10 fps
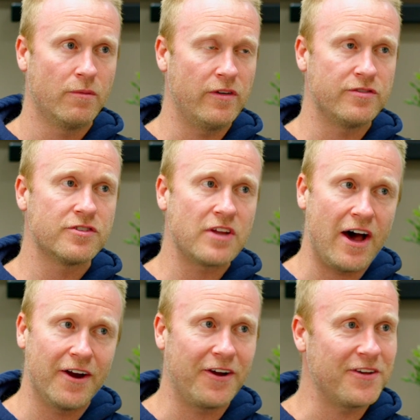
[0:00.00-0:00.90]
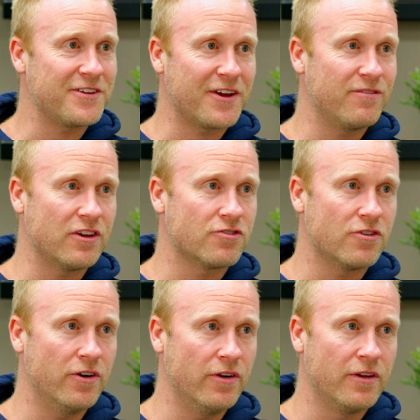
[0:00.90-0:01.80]
We've started our second fixed
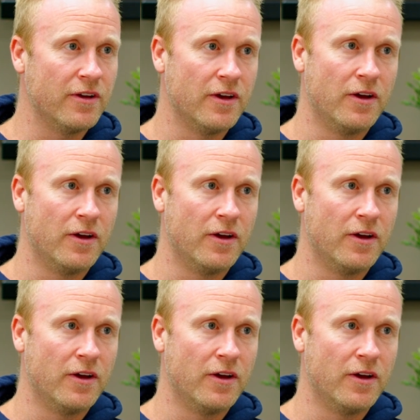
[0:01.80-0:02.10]
joinery.